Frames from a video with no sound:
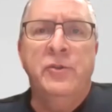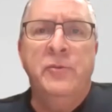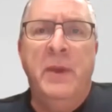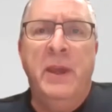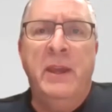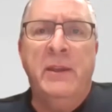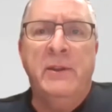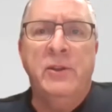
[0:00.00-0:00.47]

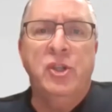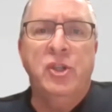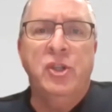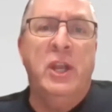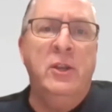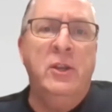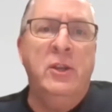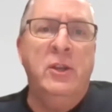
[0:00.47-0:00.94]
to make a
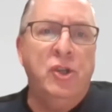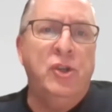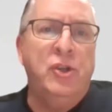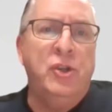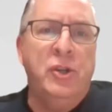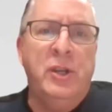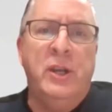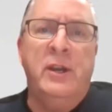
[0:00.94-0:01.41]

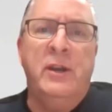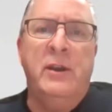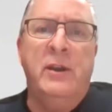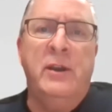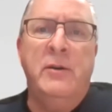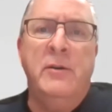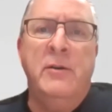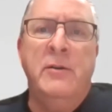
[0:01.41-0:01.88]
change,
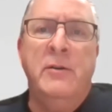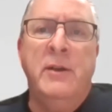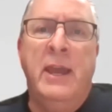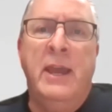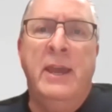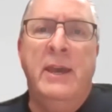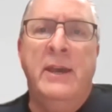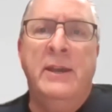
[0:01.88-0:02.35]

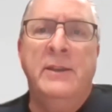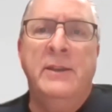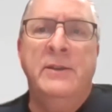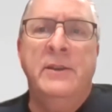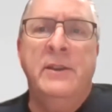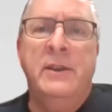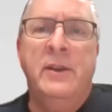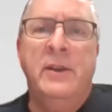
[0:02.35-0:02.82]

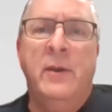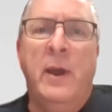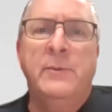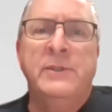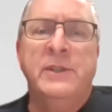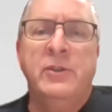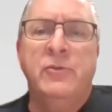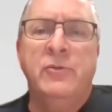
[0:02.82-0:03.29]
and
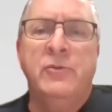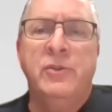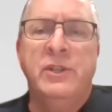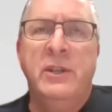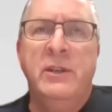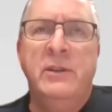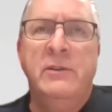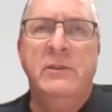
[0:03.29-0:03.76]
I was
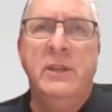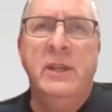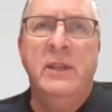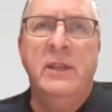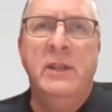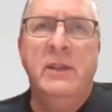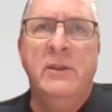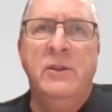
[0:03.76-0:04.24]
interested
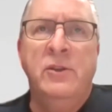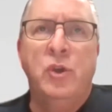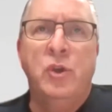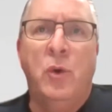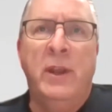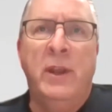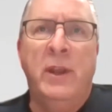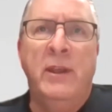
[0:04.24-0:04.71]
in
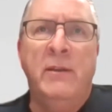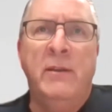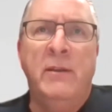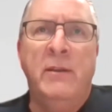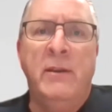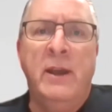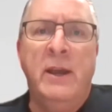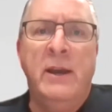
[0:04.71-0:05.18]

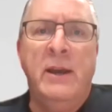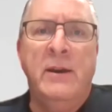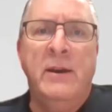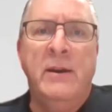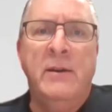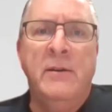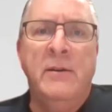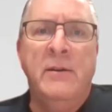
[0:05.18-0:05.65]
joining
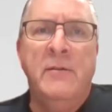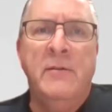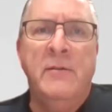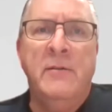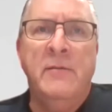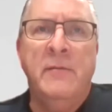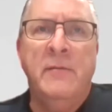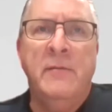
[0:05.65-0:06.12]
a
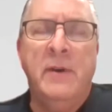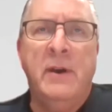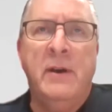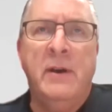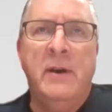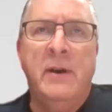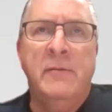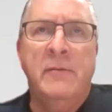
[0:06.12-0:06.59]

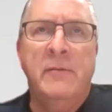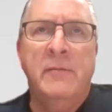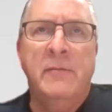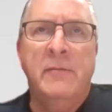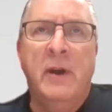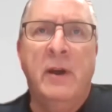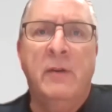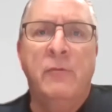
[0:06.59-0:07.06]

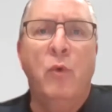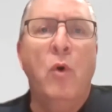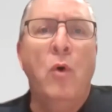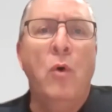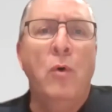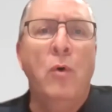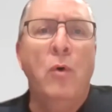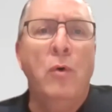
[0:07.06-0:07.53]

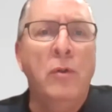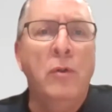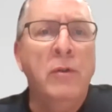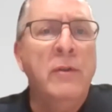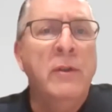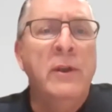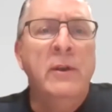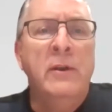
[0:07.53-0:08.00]
role
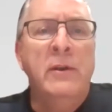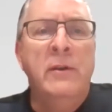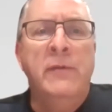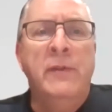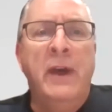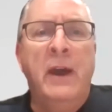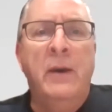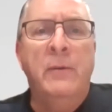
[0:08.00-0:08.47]

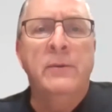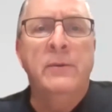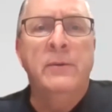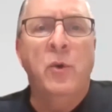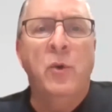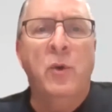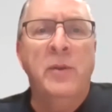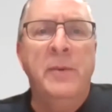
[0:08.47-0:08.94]
that was
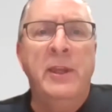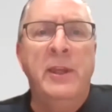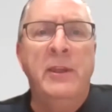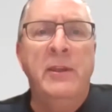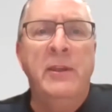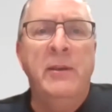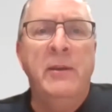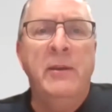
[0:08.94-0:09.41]
going to
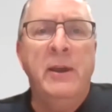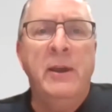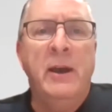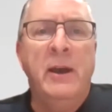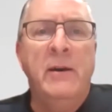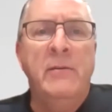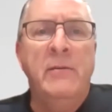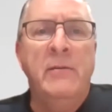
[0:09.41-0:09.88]
be
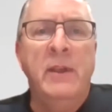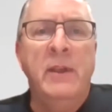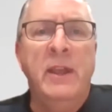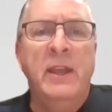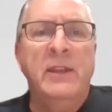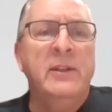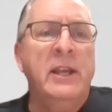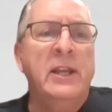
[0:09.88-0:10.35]

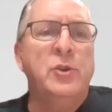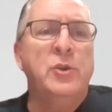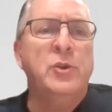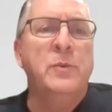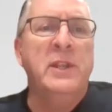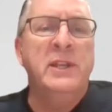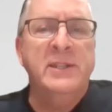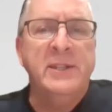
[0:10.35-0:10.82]

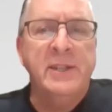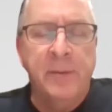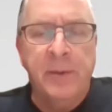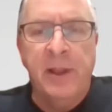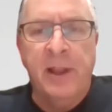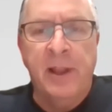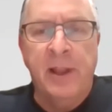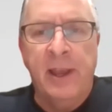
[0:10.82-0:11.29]
intellectually
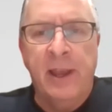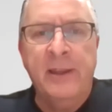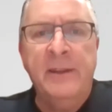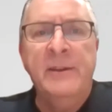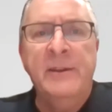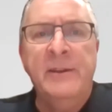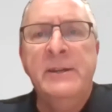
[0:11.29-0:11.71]
stimulating,